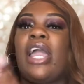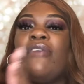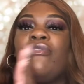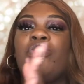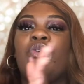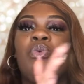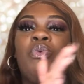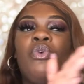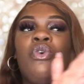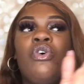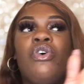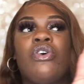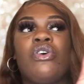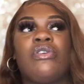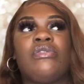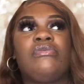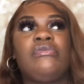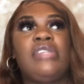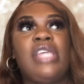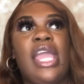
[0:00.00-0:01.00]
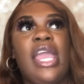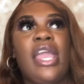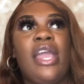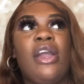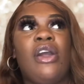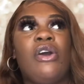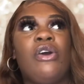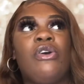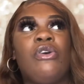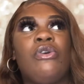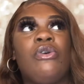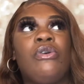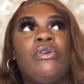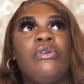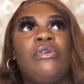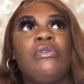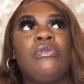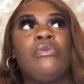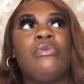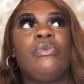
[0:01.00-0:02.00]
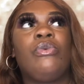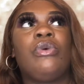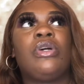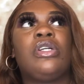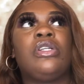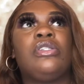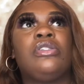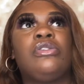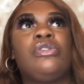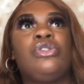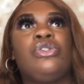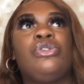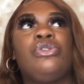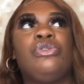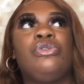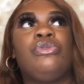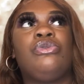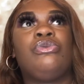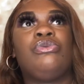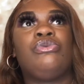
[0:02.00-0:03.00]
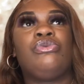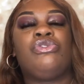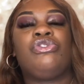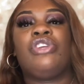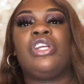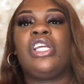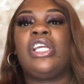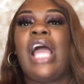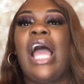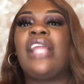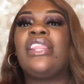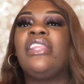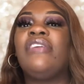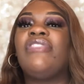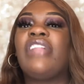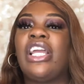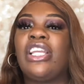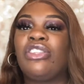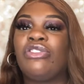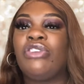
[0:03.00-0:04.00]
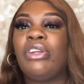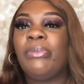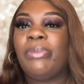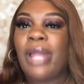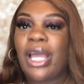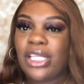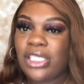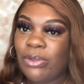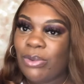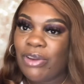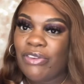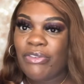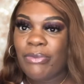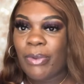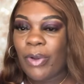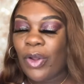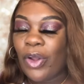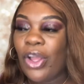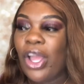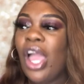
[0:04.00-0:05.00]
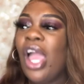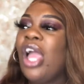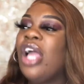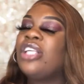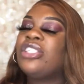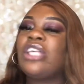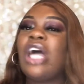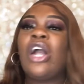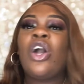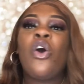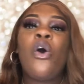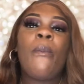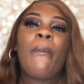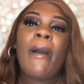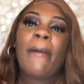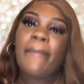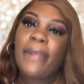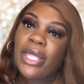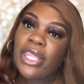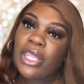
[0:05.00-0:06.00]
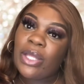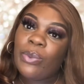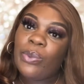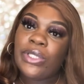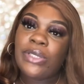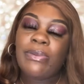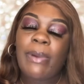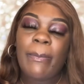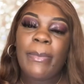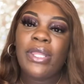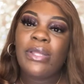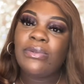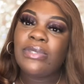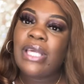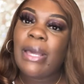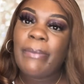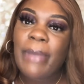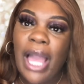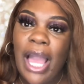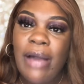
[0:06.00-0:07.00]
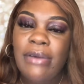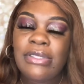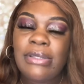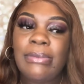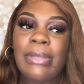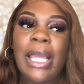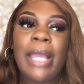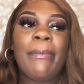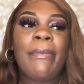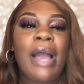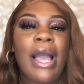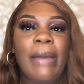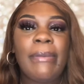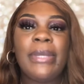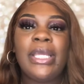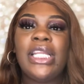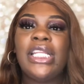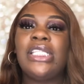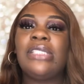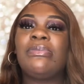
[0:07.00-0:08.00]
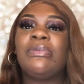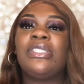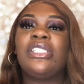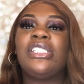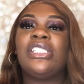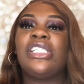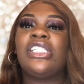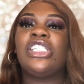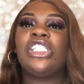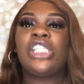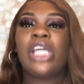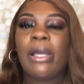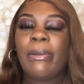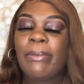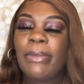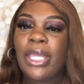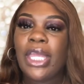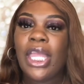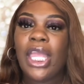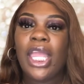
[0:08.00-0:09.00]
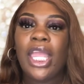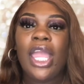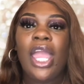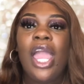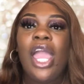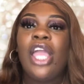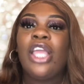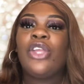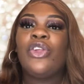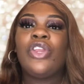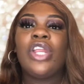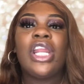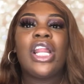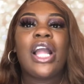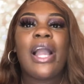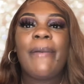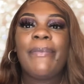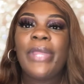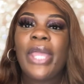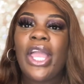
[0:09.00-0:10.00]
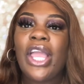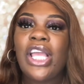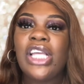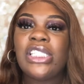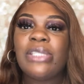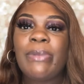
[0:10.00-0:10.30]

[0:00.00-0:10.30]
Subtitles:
If you walk down 1, 2, 3. I live like 3 blocks away from my aunt. So I called my mother, which my mother was at my house. I'm like, mommy, these bitches just jumped me. You need to come down here.